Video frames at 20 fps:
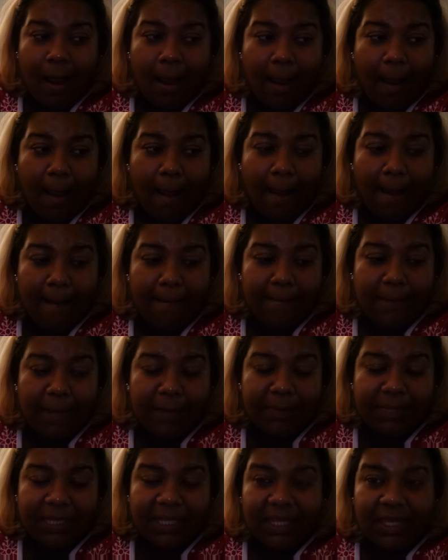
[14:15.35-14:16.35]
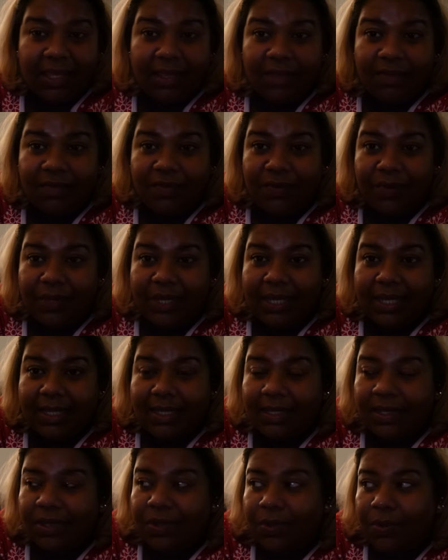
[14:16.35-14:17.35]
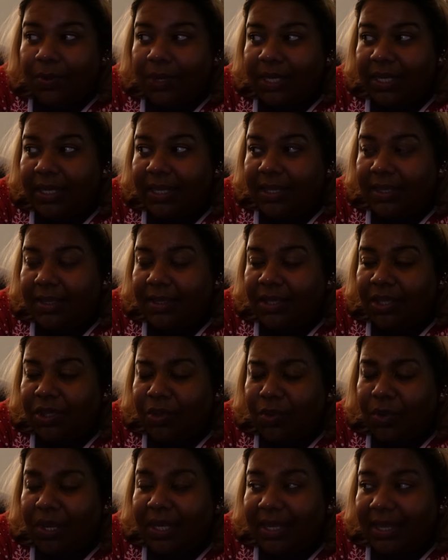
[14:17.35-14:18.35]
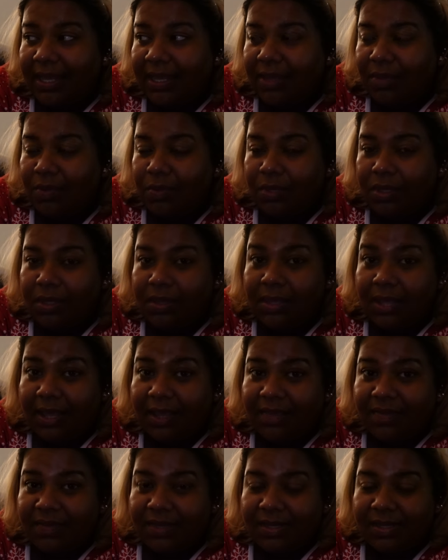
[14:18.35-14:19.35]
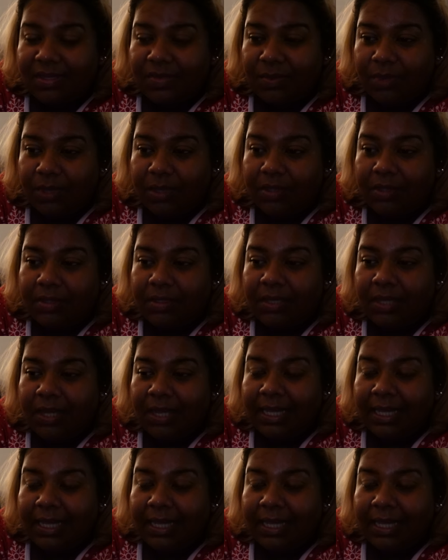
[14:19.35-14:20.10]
I'm thinking of doing like a Q&A with Ivan as well,